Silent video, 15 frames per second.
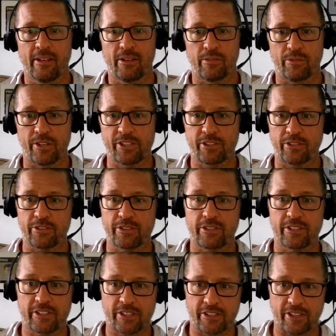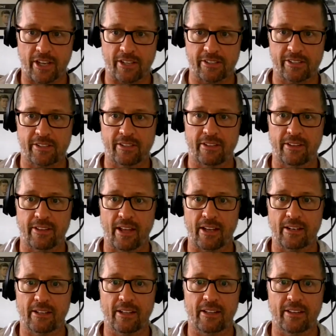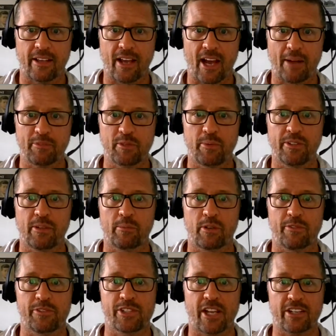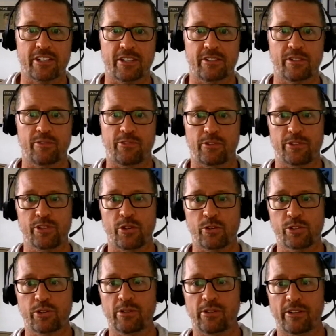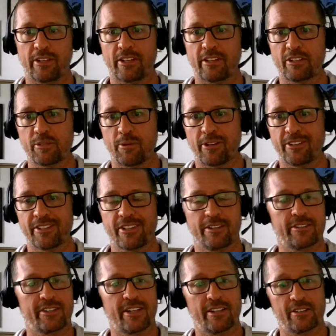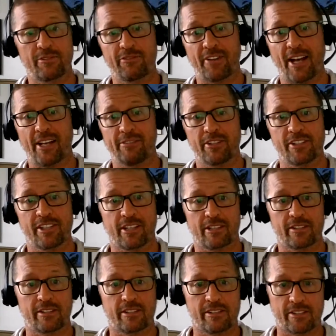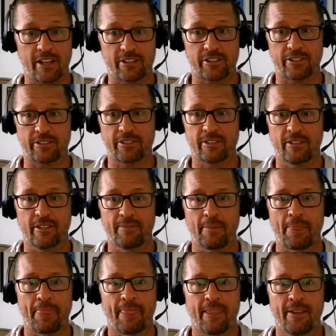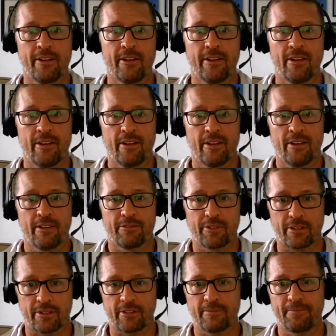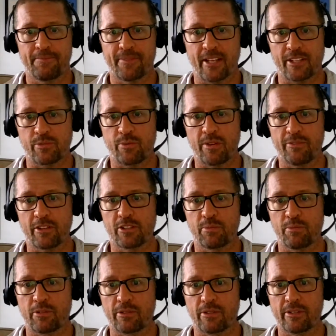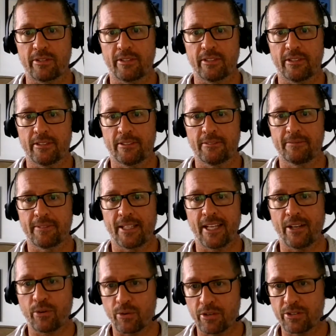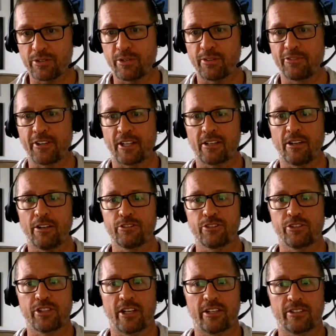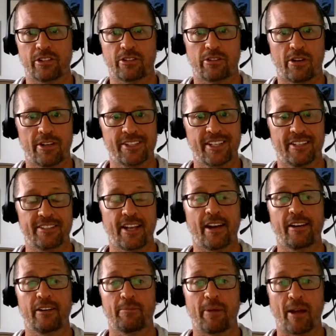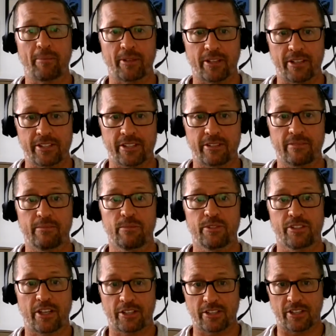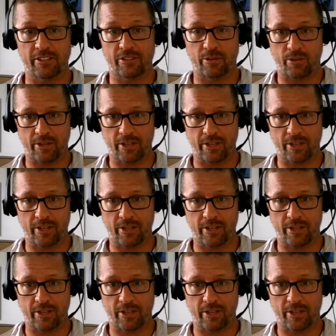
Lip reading: Research suggests that the optimal number of sessions for social learning experiences is 5 to 6 sessions. Further, as we've explored, in order to affect culture change across an entire population, such as an